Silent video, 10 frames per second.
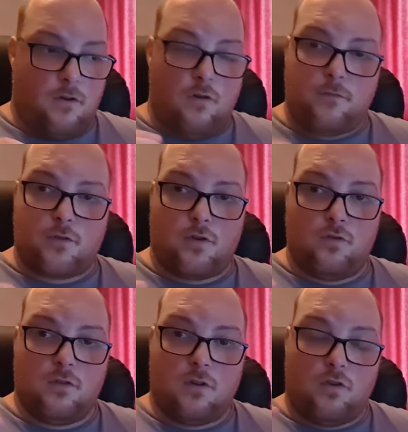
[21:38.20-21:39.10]

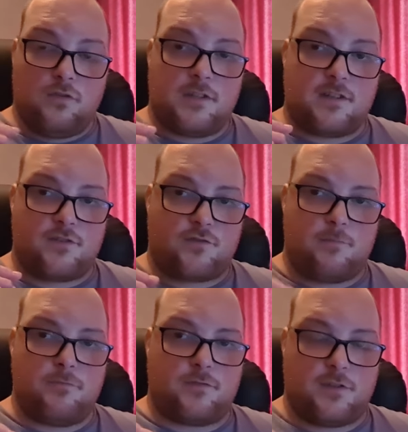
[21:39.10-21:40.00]
overall only
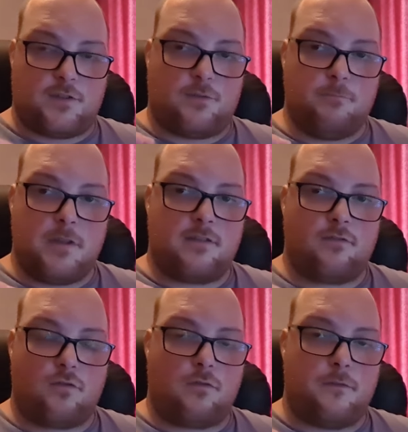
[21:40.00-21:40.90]
contributing to make
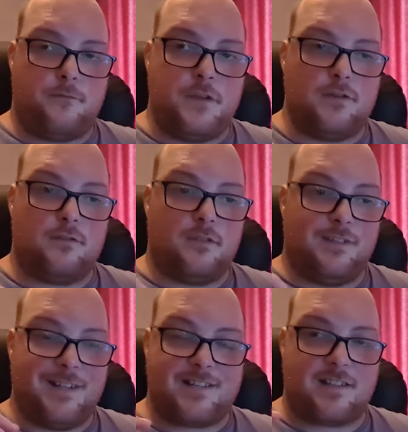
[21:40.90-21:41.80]
the rogue feel
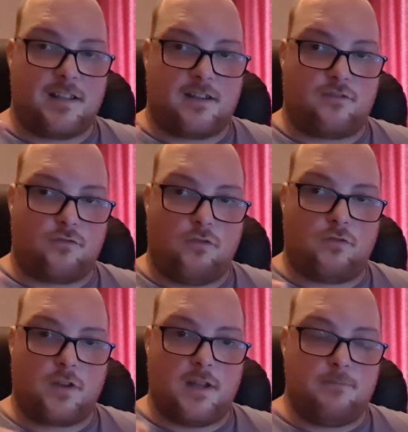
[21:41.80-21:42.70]
less like a
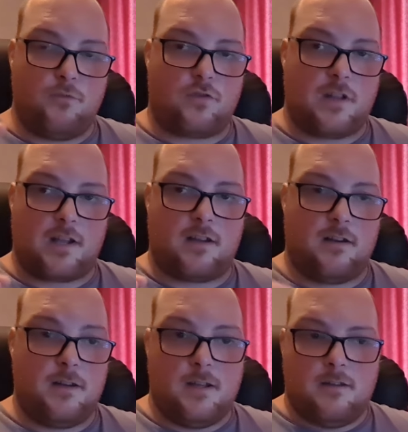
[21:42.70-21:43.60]
rogue and more like
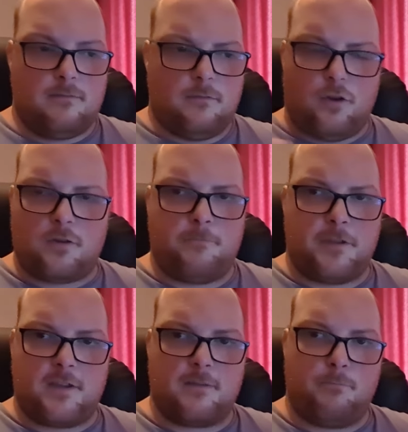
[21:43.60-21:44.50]
a
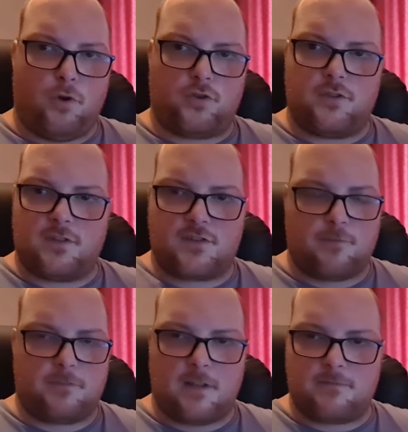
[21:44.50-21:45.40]
lock-picking bot that
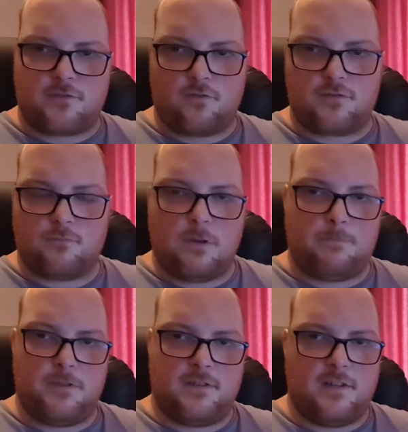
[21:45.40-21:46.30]
sometimes throws a
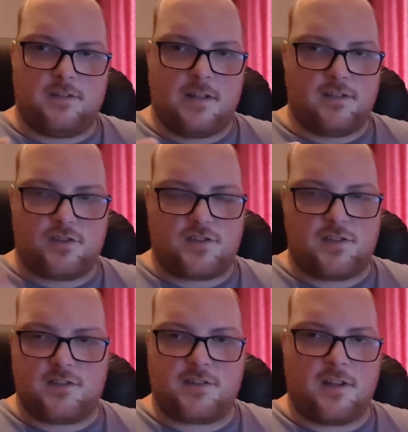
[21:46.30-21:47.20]
weapon and then just
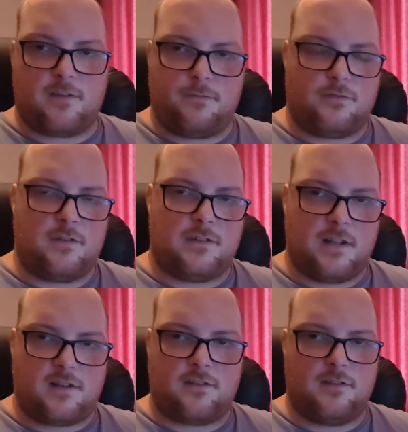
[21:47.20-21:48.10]
sits there for the
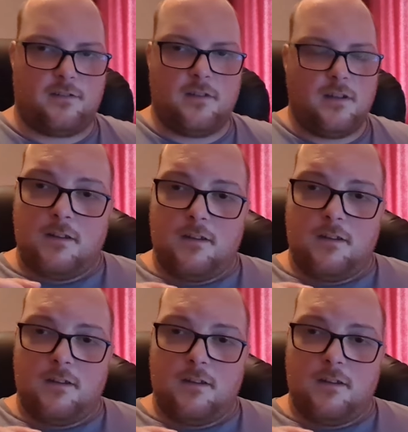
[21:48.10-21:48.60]
entire turn.